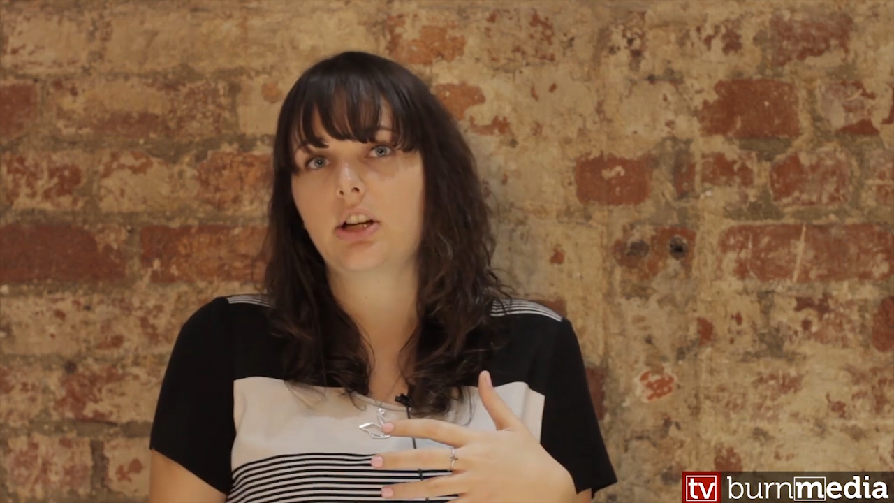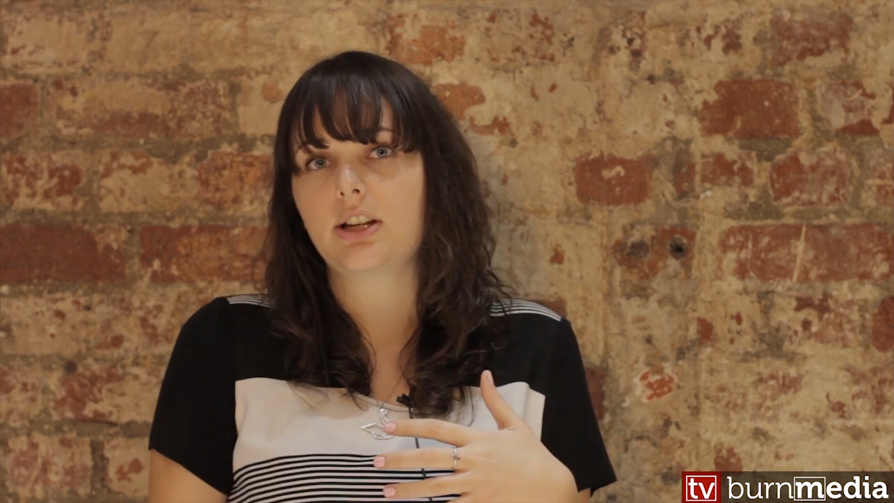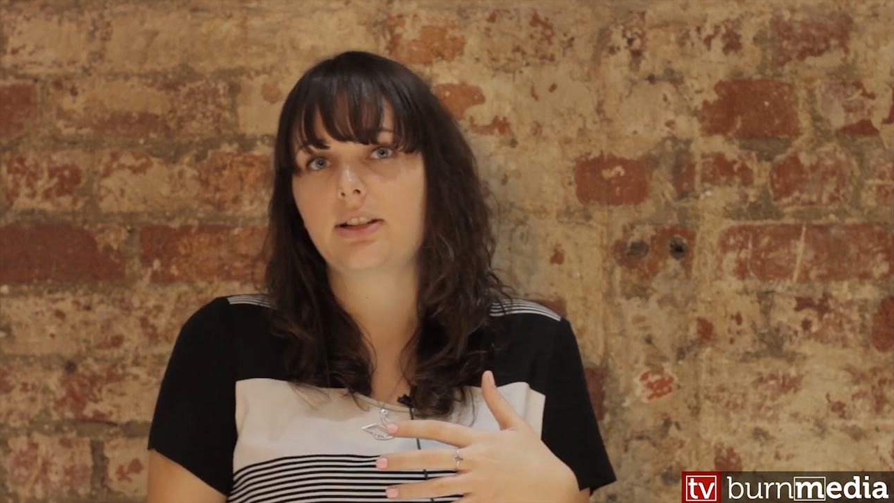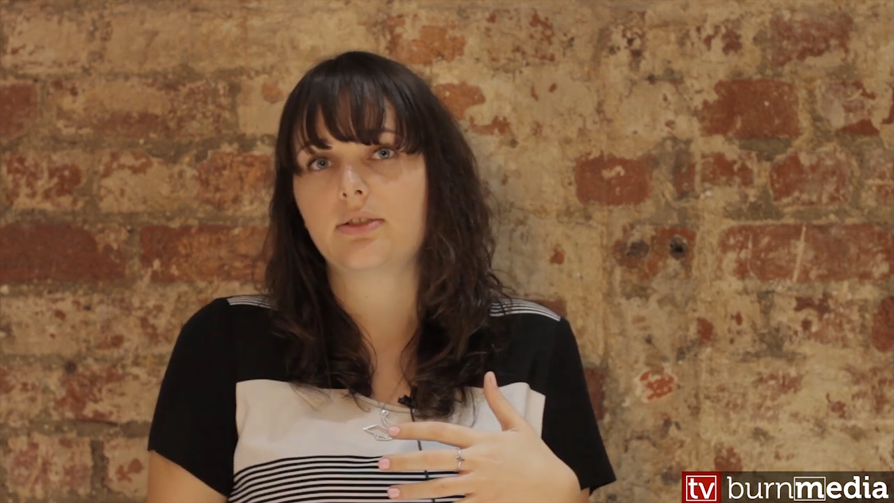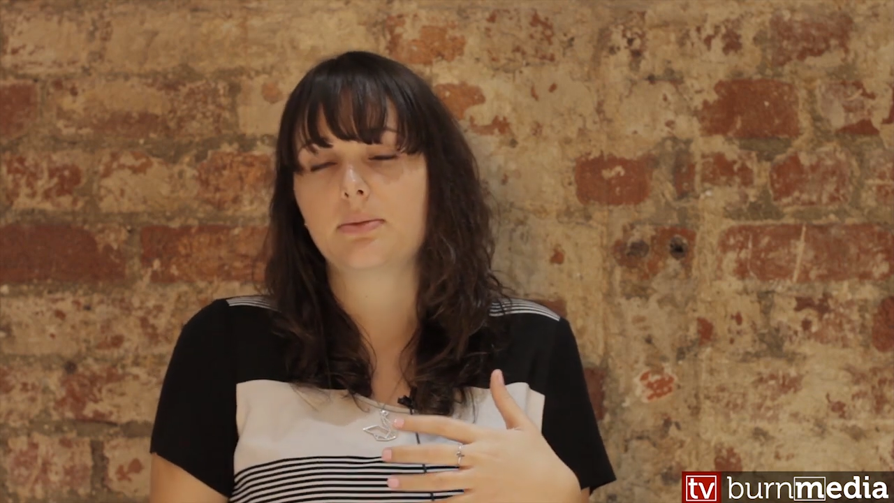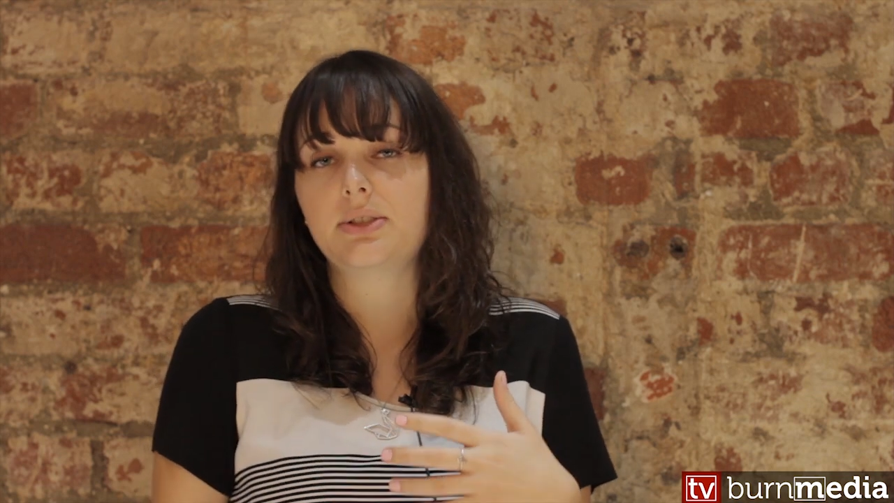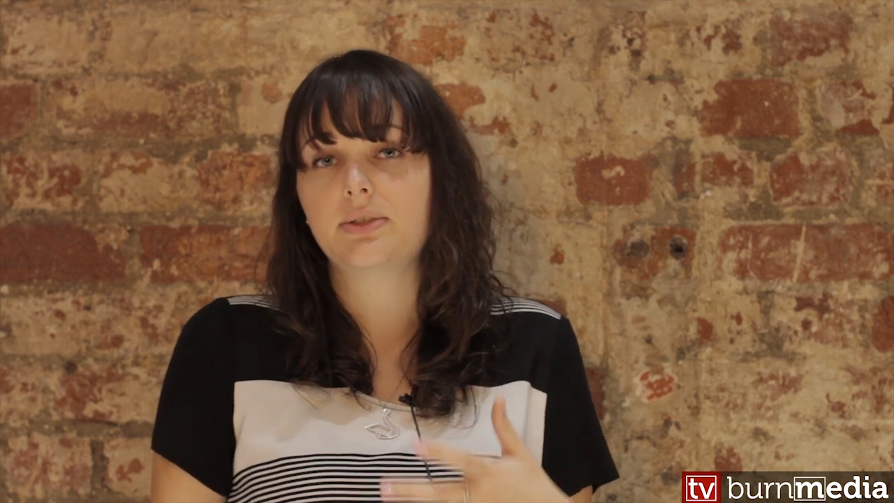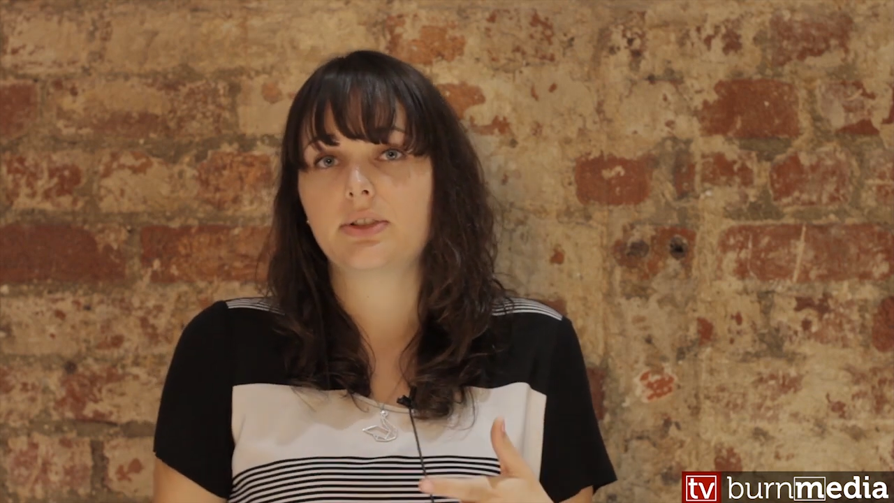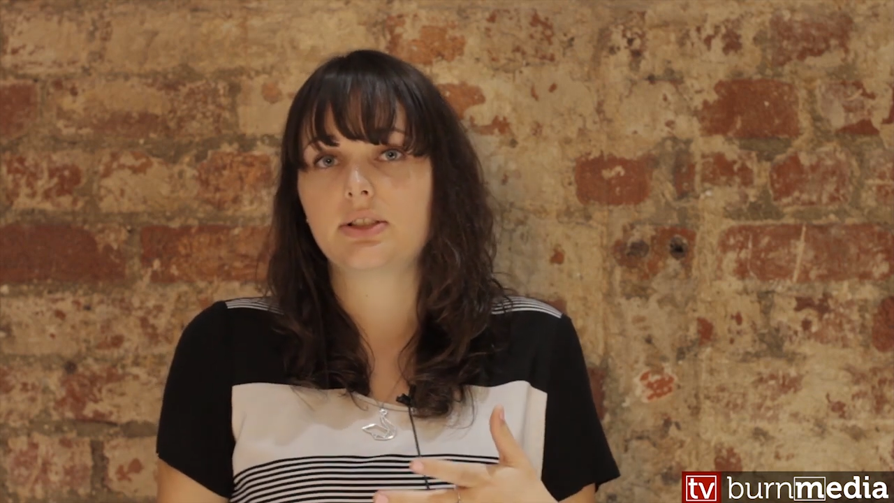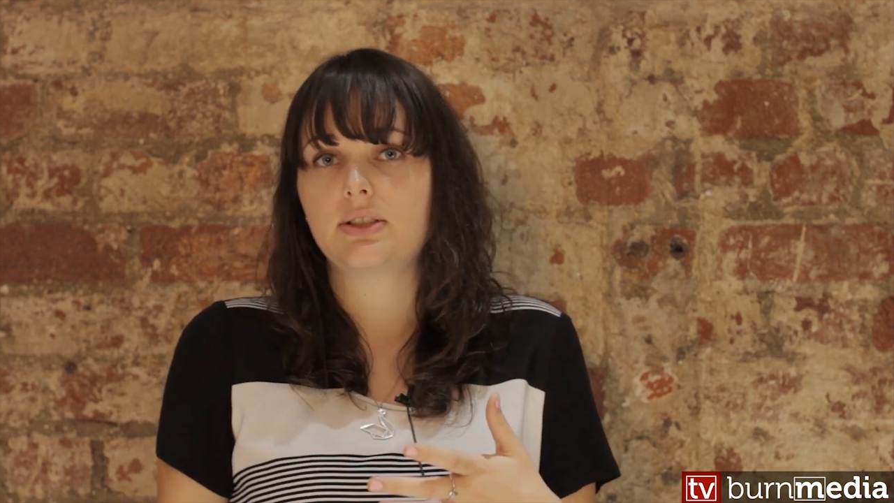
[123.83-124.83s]
log in from a
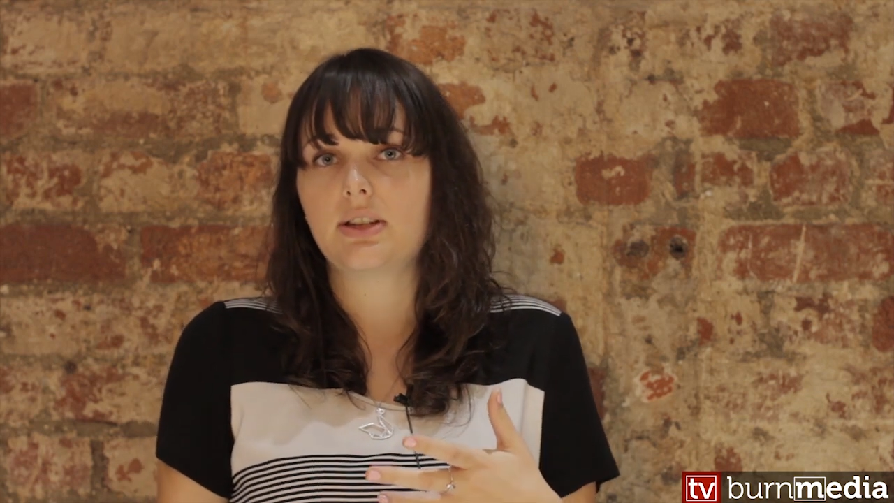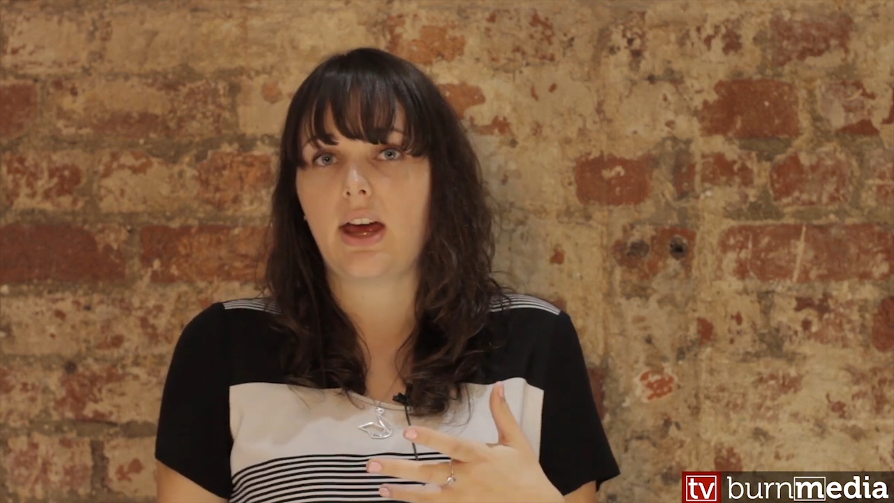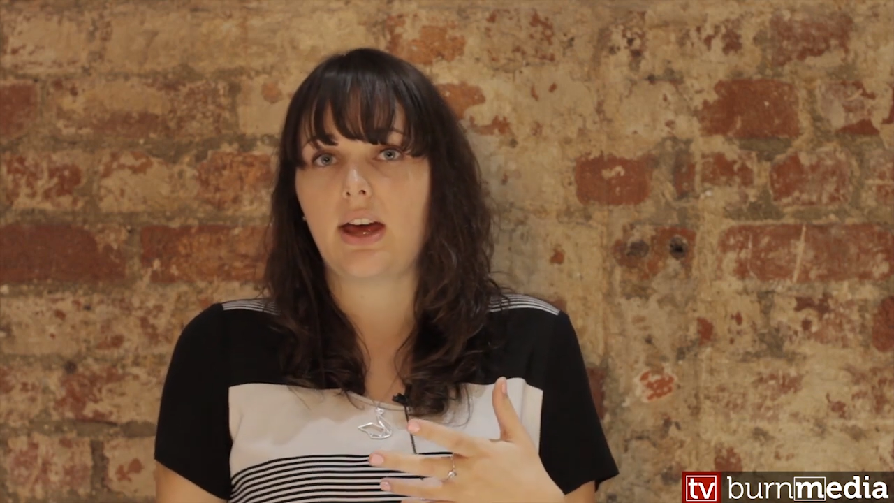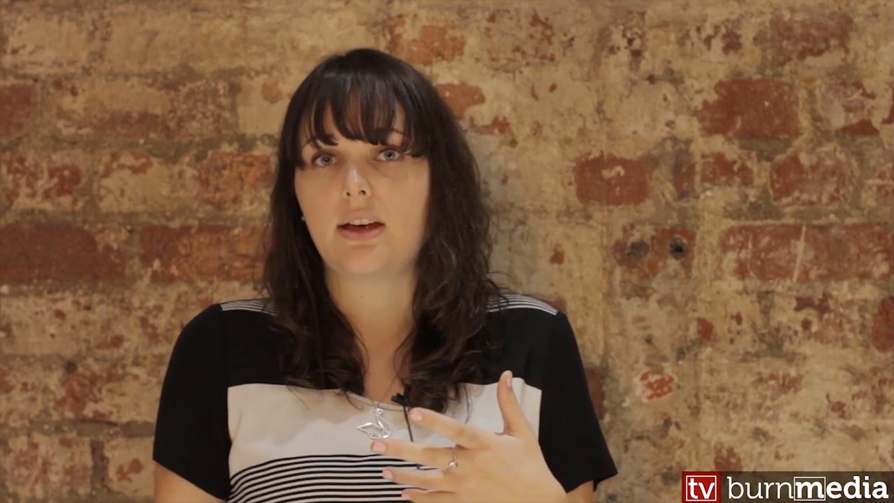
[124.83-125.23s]
different